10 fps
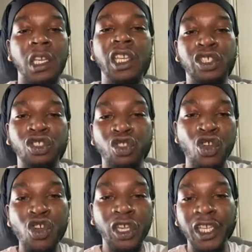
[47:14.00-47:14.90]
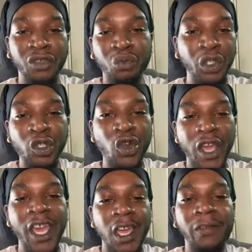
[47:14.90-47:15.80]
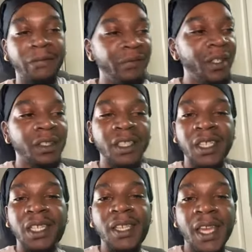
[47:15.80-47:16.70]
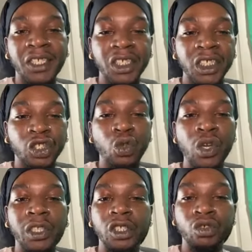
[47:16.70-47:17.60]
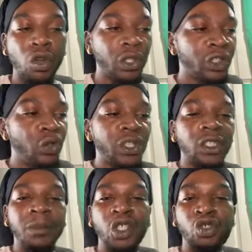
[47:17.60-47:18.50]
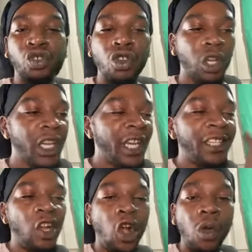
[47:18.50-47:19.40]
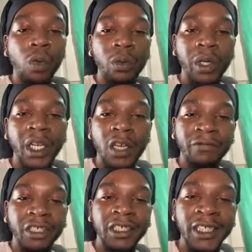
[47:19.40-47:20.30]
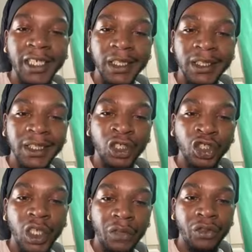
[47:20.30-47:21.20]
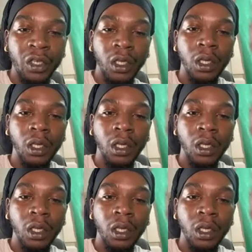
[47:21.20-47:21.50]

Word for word: as long as we don't have fear, the connection is going to grow. It's going to be strong. And all we would ever need is each other.